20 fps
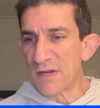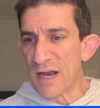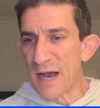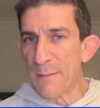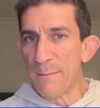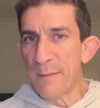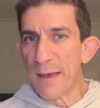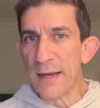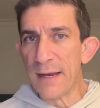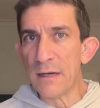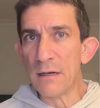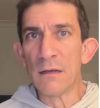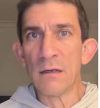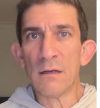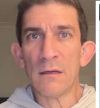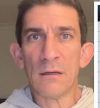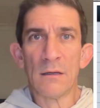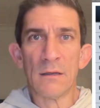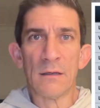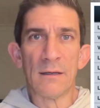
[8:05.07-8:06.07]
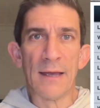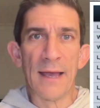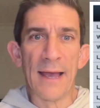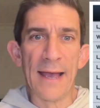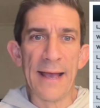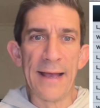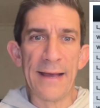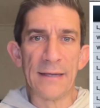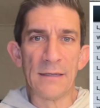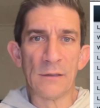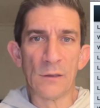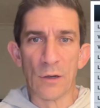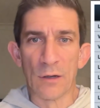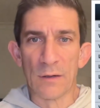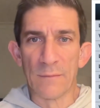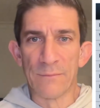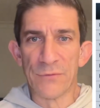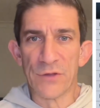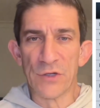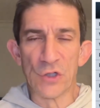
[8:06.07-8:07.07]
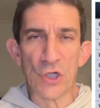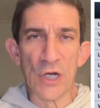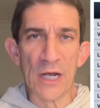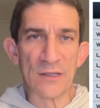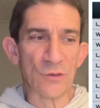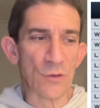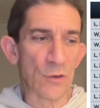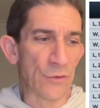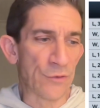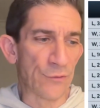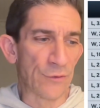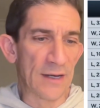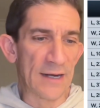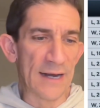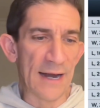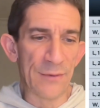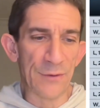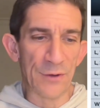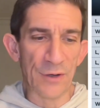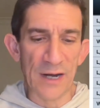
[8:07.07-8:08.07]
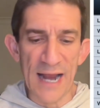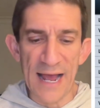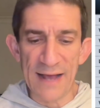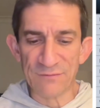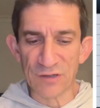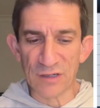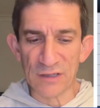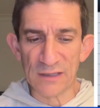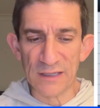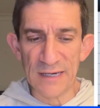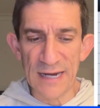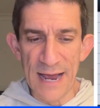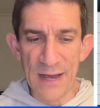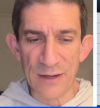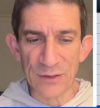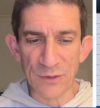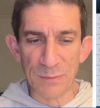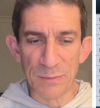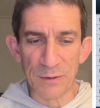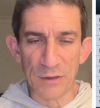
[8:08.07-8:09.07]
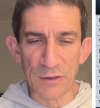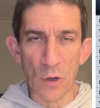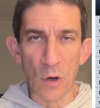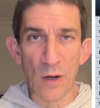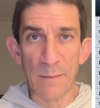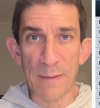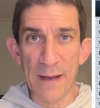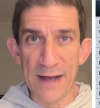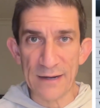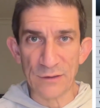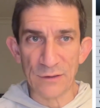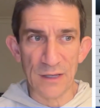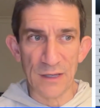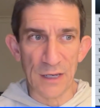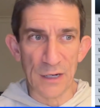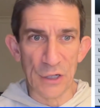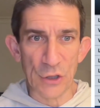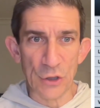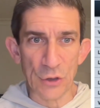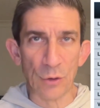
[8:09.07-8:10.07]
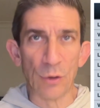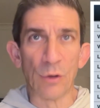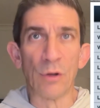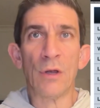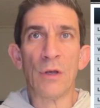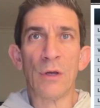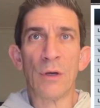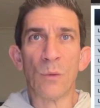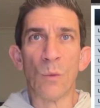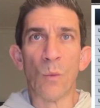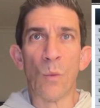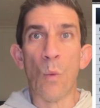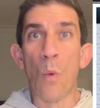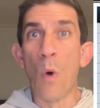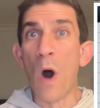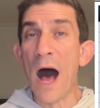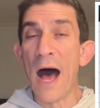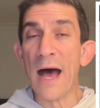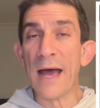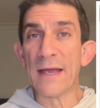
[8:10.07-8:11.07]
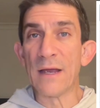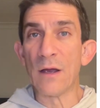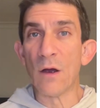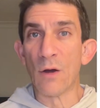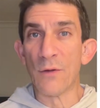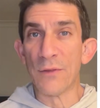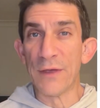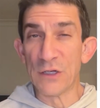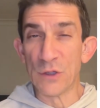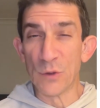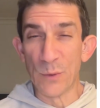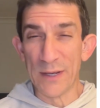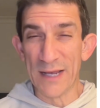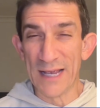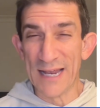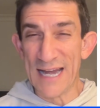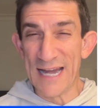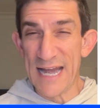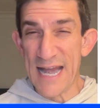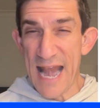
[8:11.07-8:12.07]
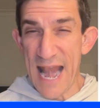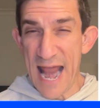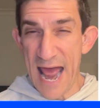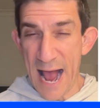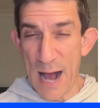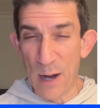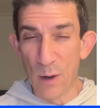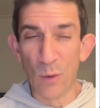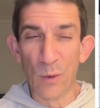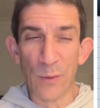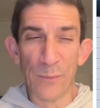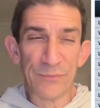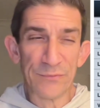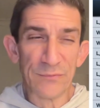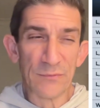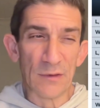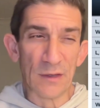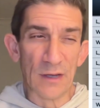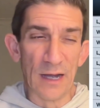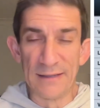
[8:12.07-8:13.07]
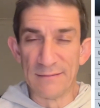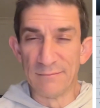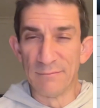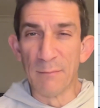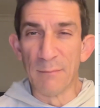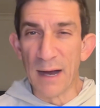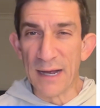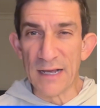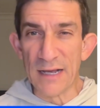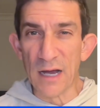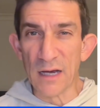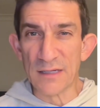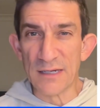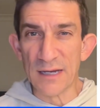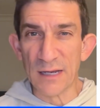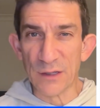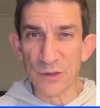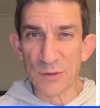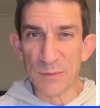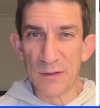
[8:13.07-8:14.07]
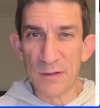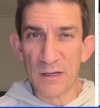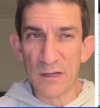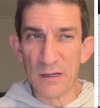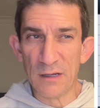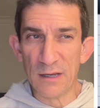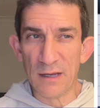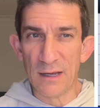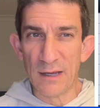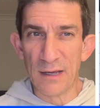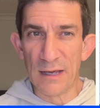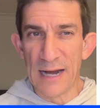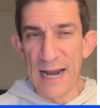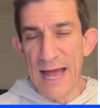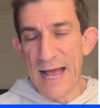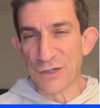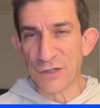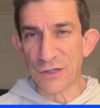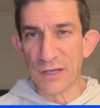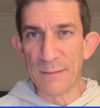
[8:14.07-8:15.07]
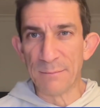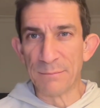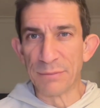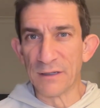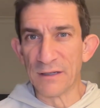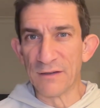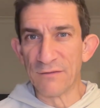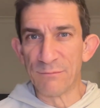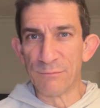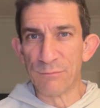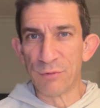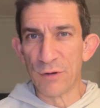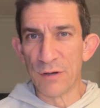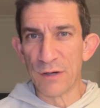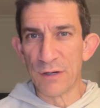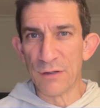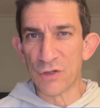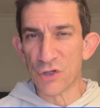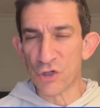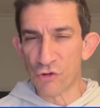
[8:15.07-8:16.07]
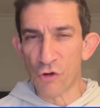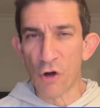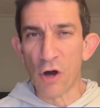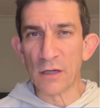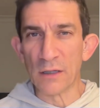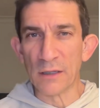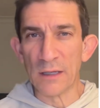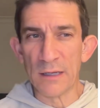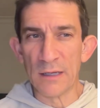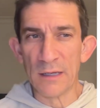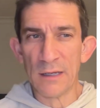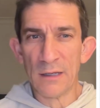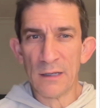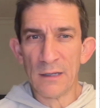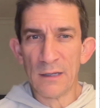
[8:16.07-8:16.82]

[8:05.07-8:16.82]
got made. And look, the Jets are 3-8. They're going to have to clean house. But going back to the initial, why are they doing it now? My gut tells me, and actually I believe pretty strongly,